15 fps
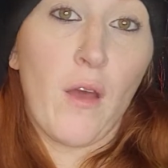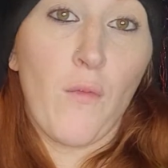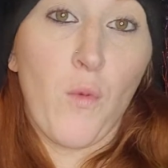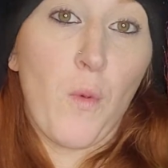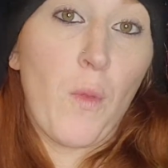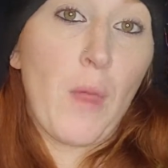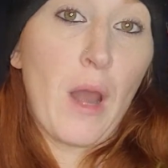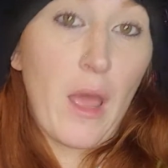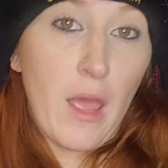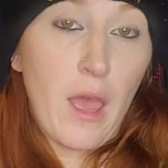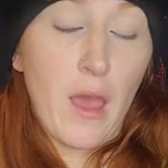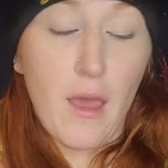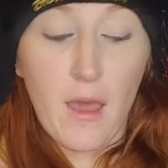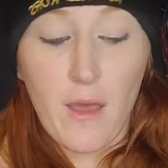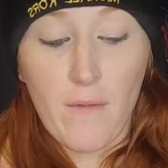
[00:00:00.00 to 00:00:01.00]
of the one that I
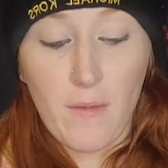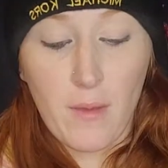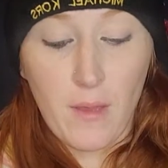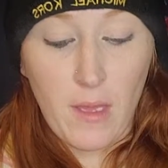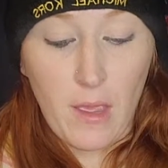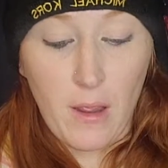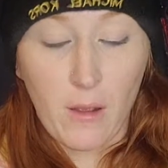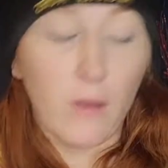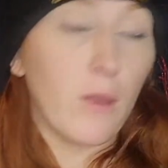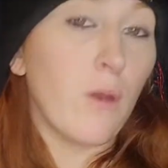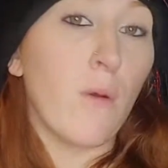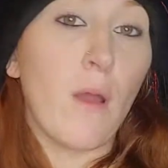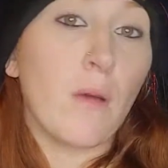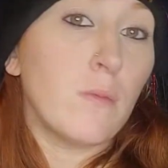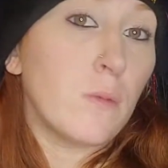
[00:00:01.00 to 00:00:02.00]
have and clean
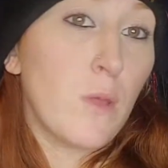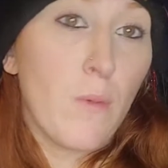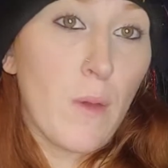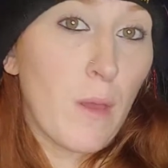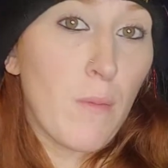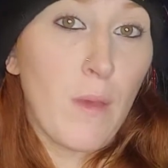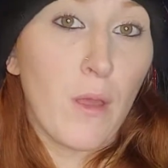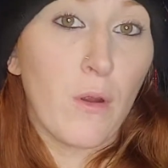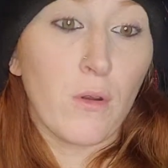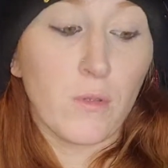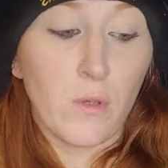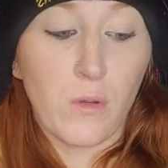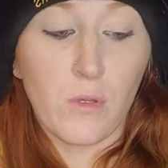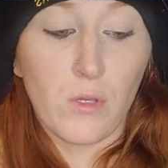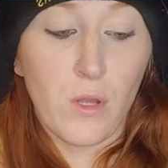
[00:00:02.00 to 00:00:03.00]
her out and see if I can make her as
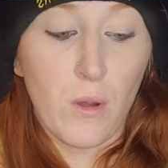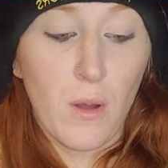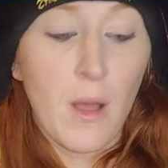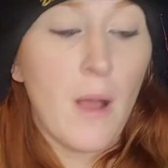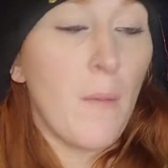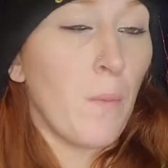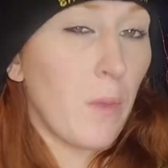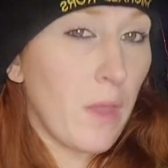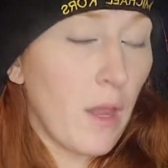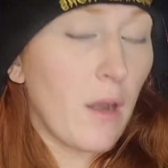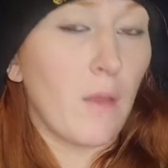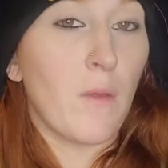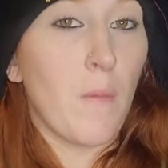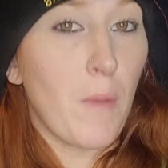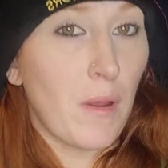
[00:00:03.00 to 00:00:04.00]
good as new. Again,
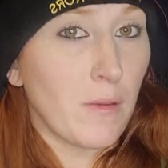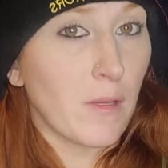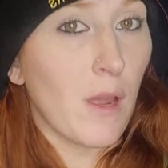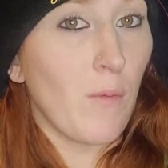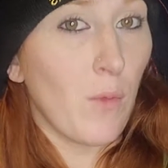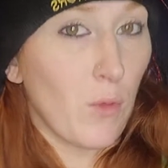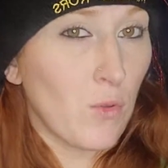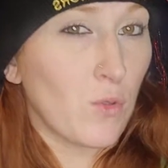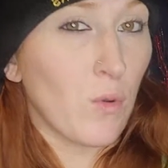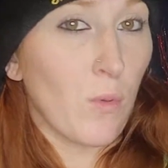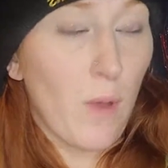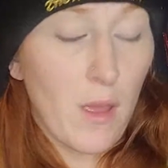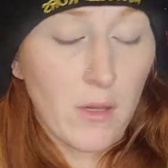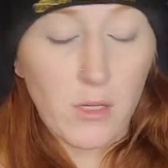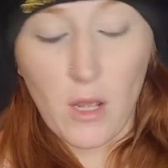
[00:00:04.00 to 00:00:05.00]
I think mine is kind of like this
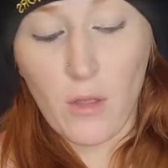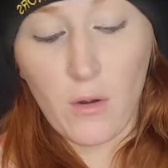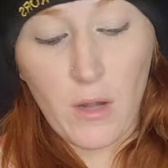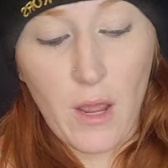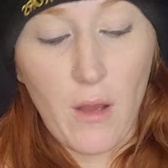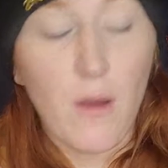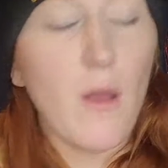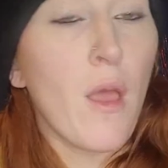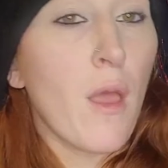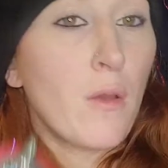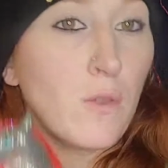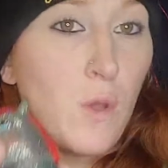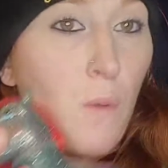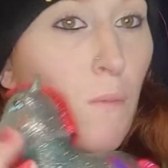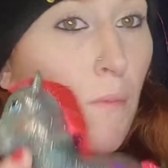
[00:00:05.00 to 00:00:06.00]
grayish color now.
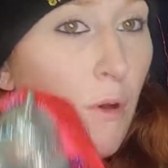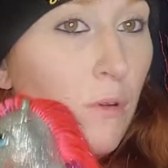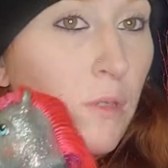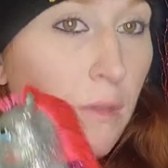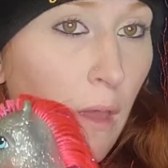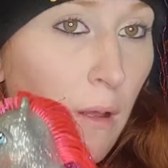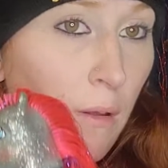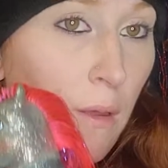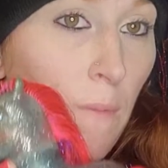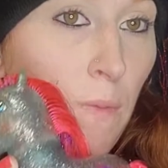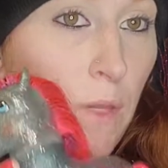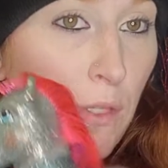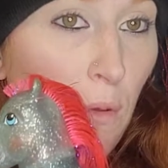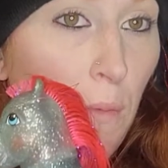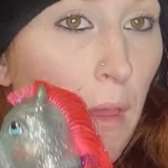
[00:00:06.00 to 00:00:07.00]
So most likely
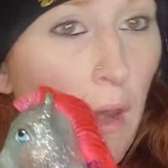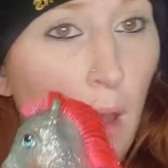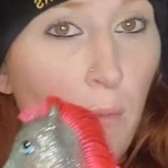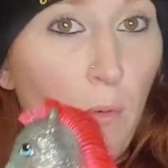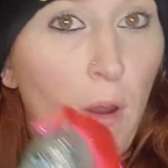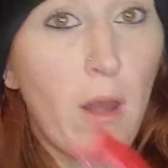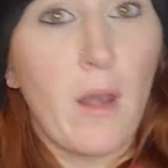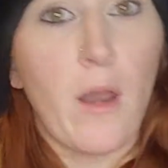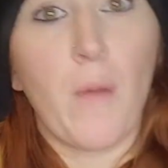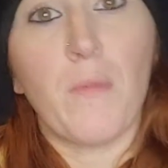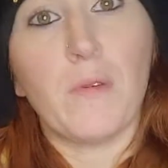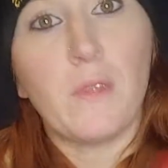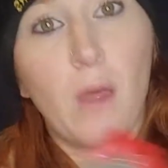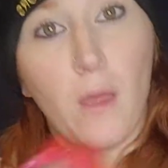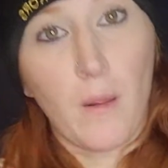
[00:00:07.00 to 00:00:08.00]
this will be an upgrade and I'll be
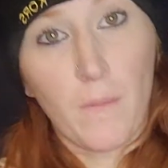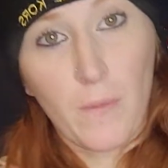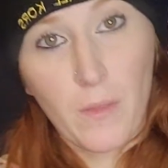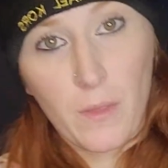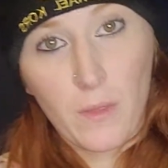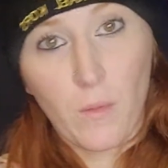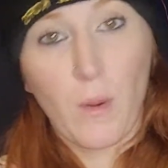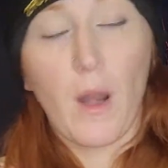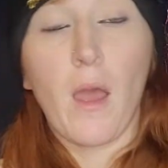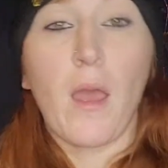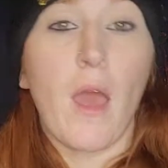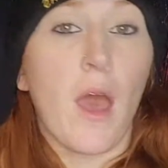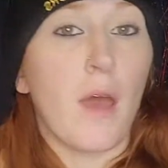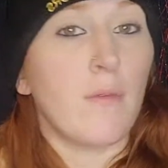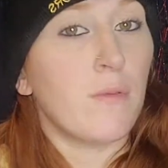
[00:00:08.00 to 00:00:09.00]
selling the one I
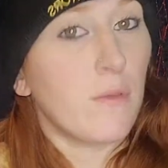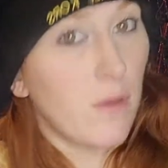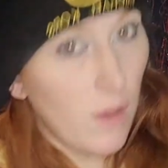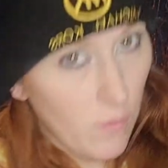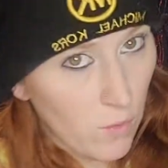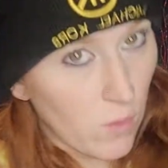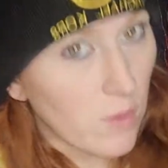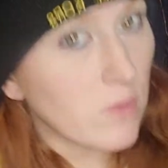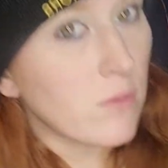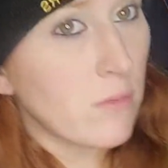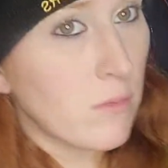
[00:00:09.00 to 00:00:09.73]
have, of course,